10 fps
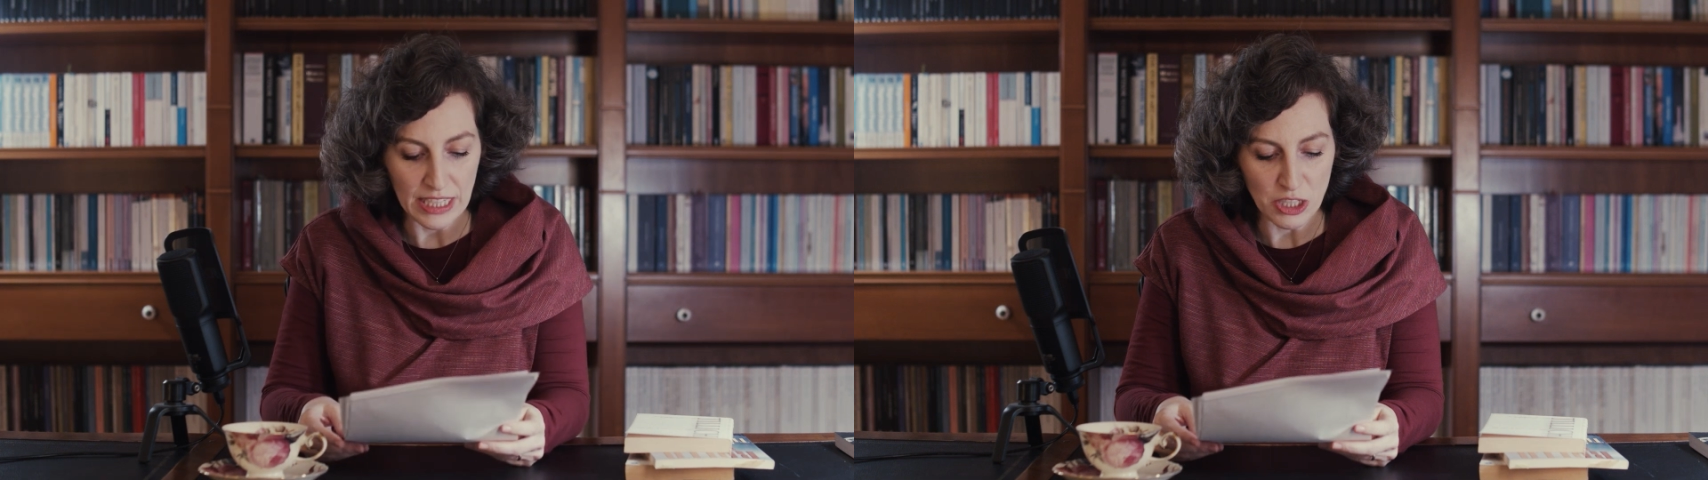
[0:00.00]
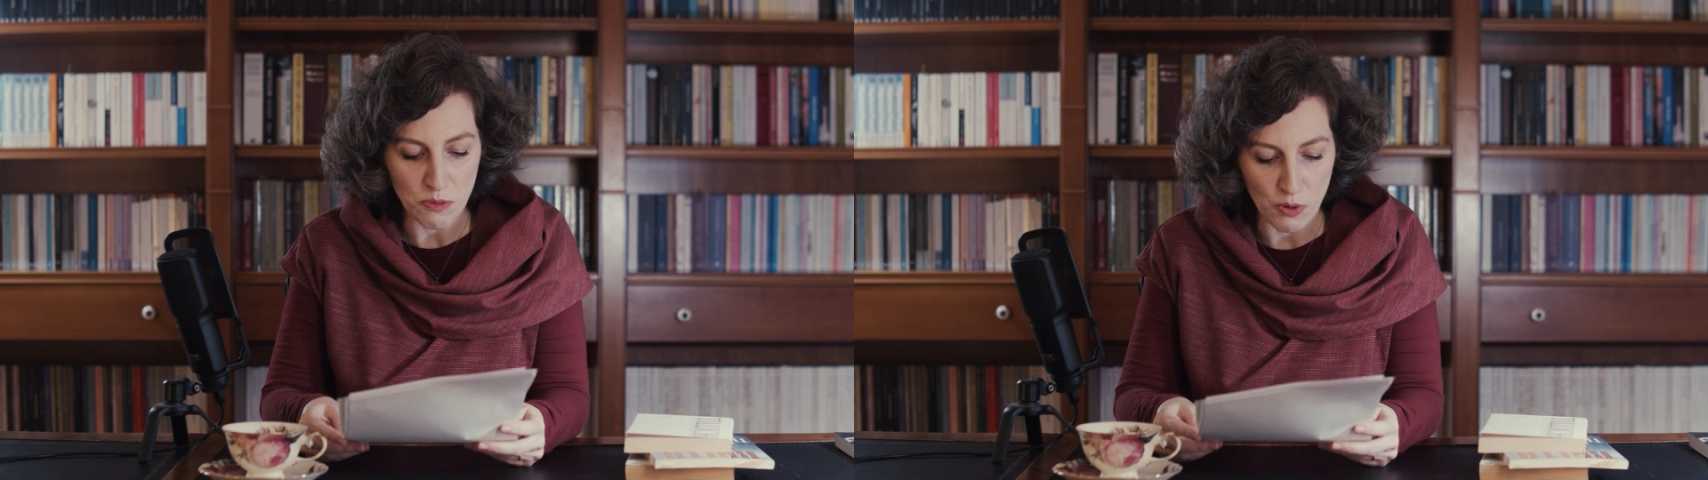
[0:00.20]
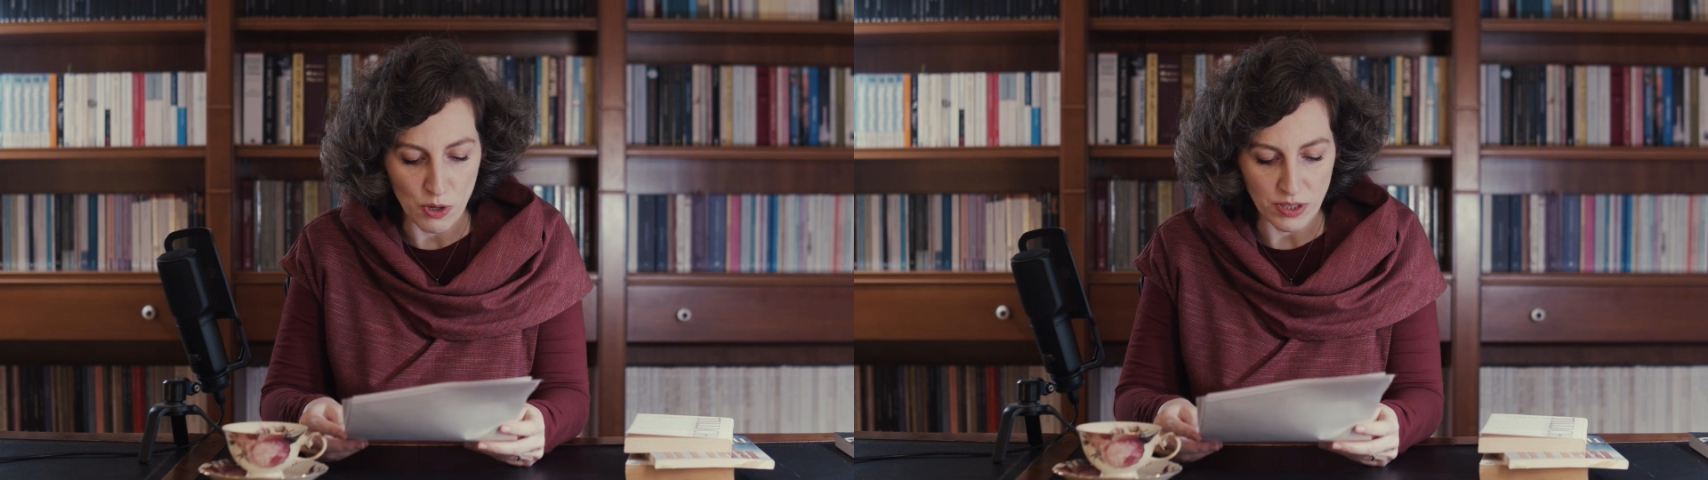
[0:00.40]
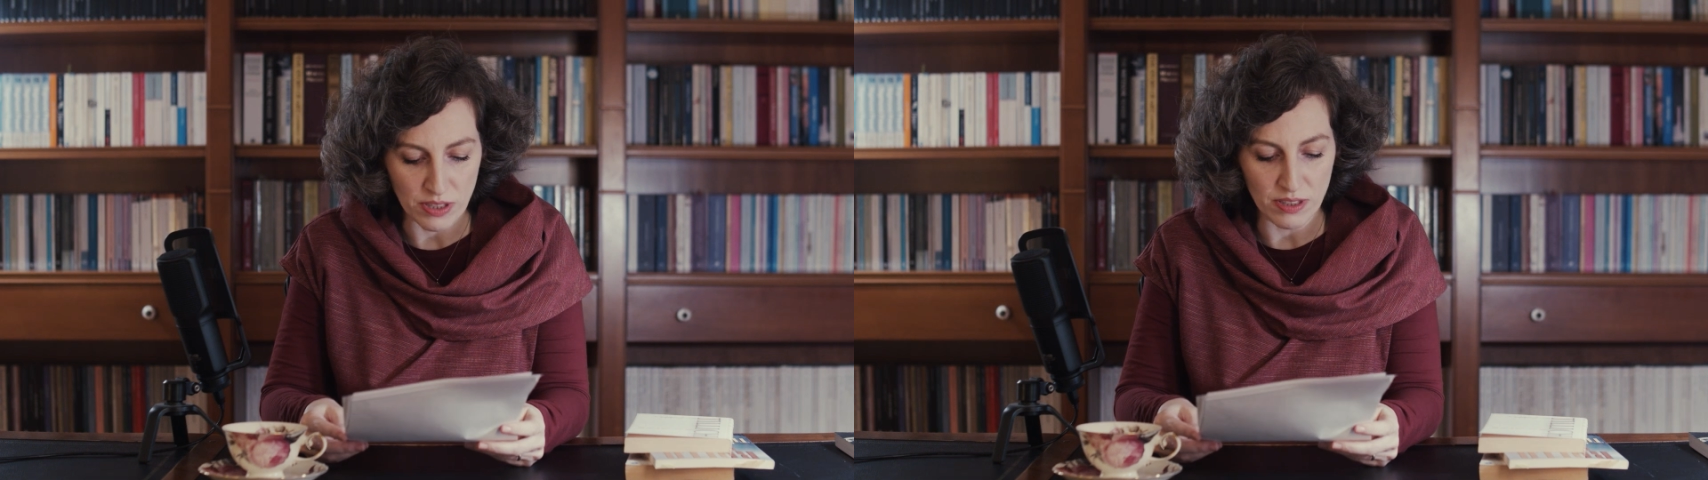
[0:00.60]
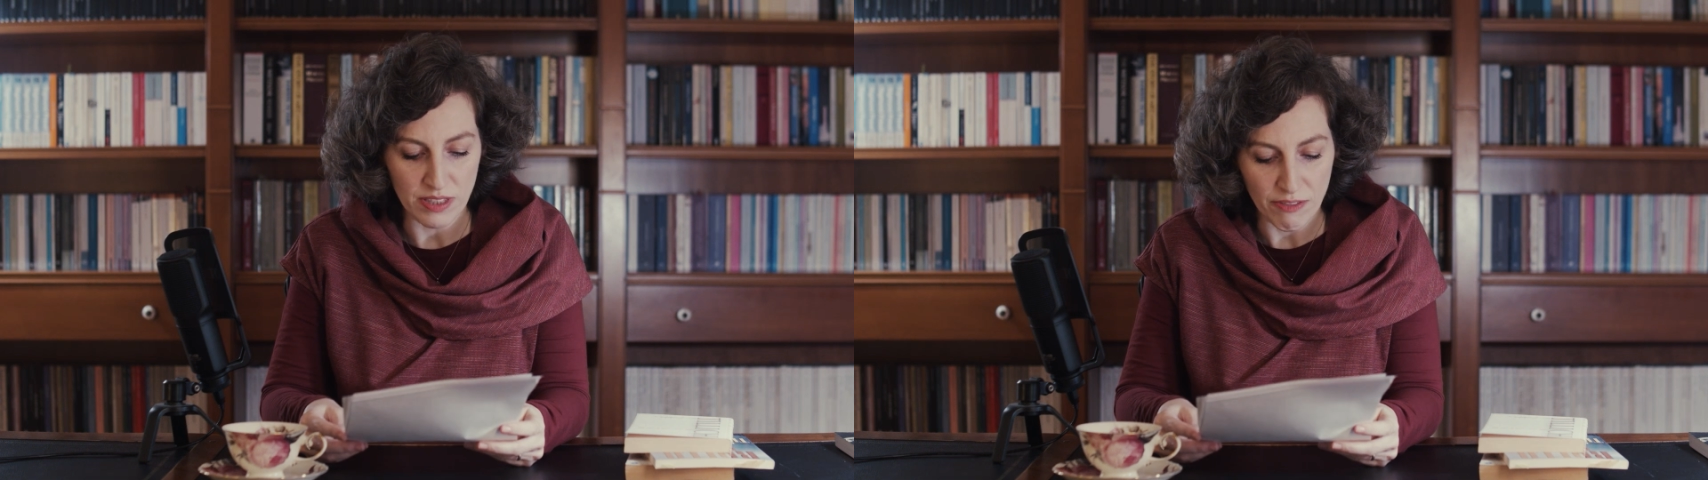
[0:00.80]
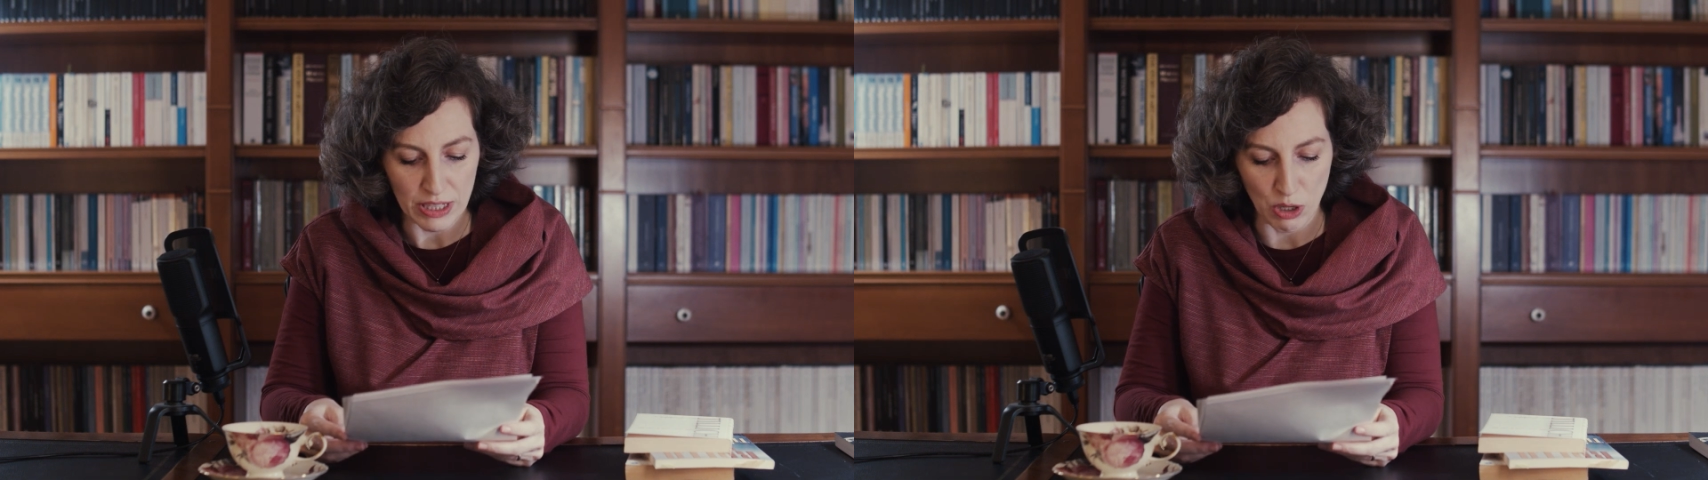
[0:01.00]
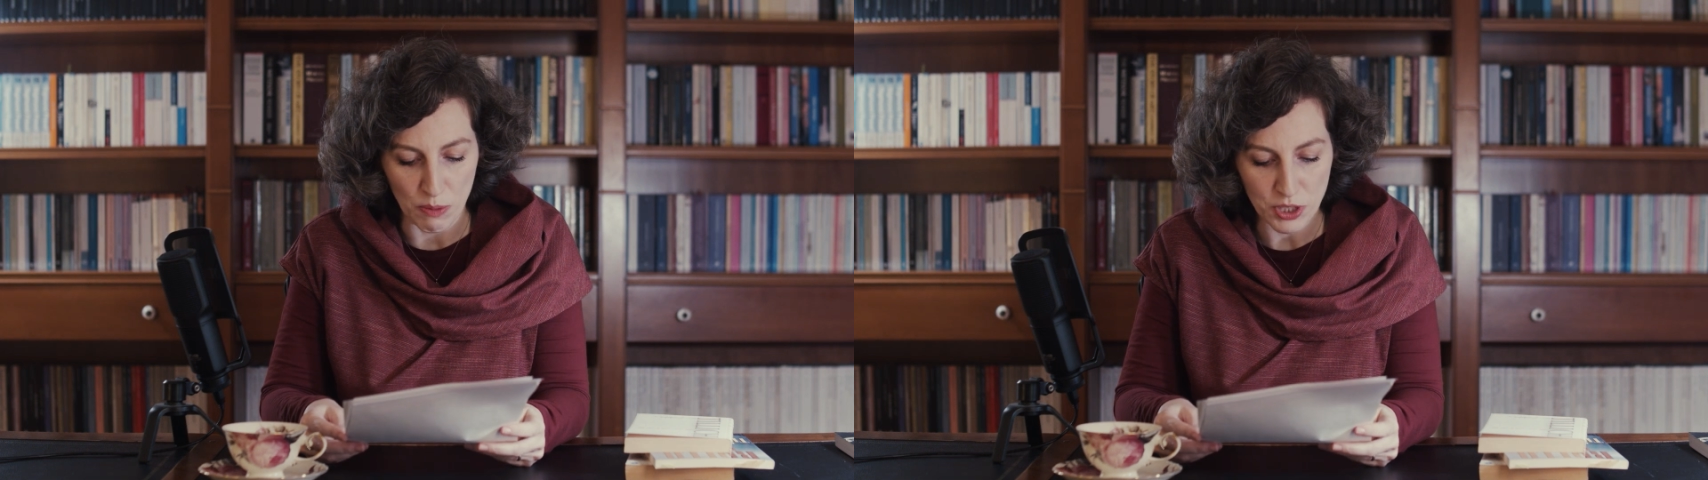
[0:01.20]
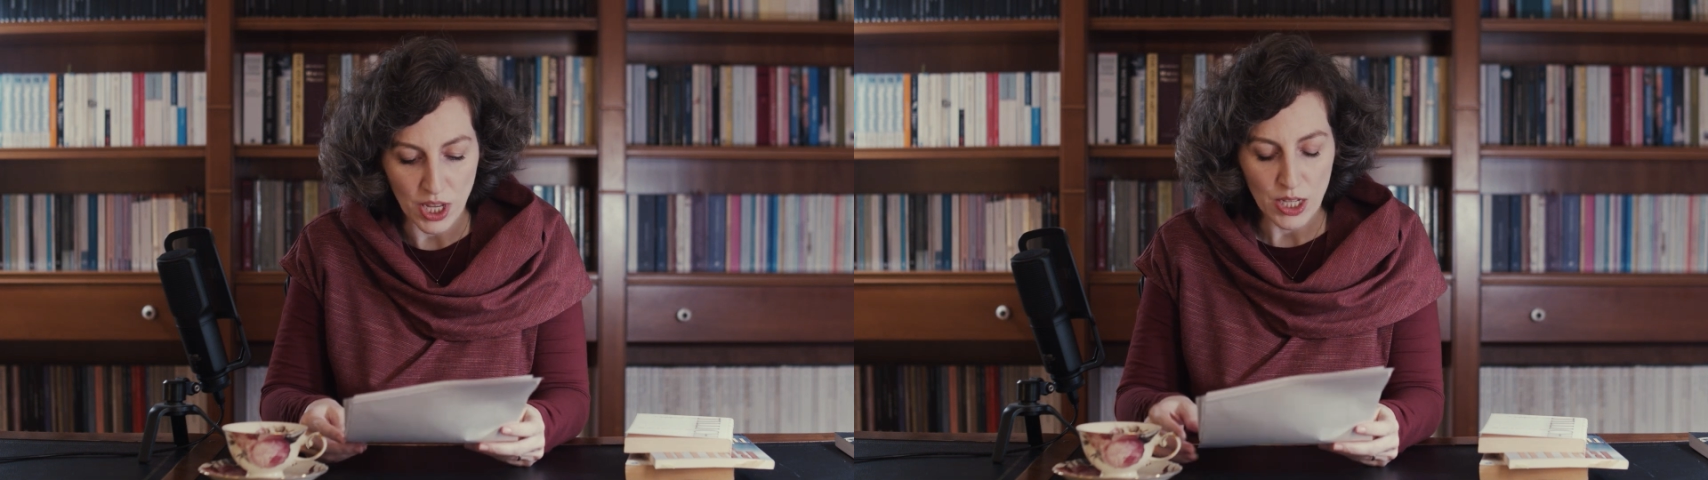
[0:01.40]
each person
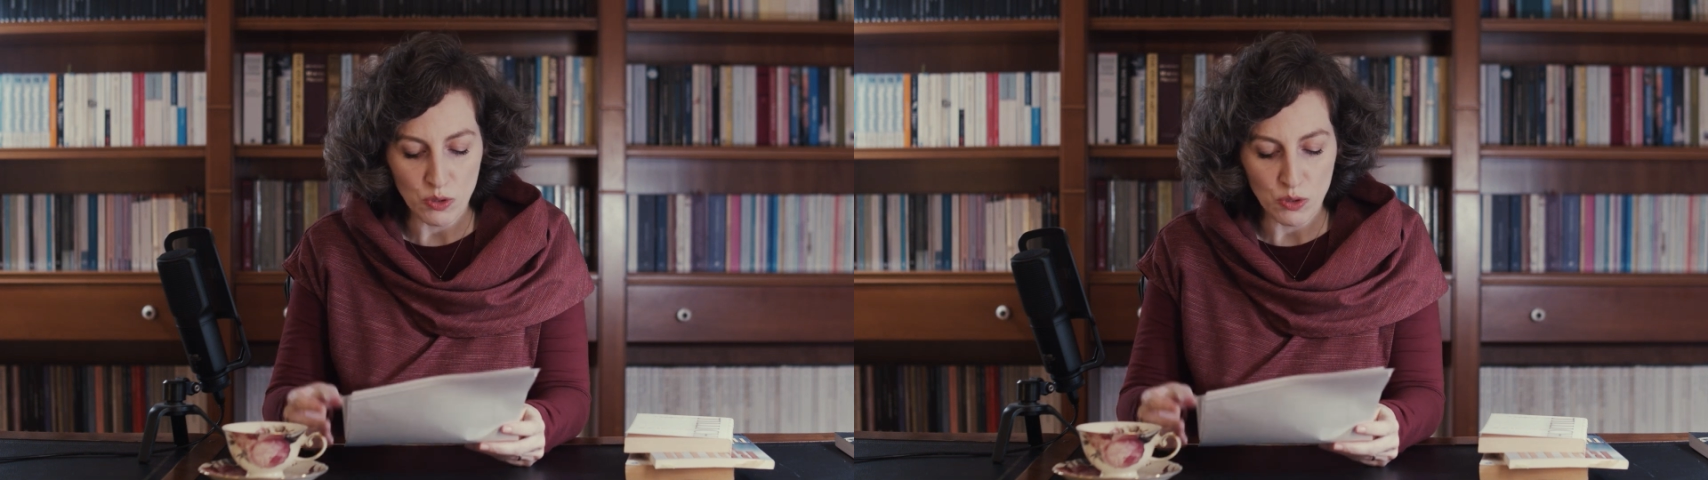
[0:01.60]
develops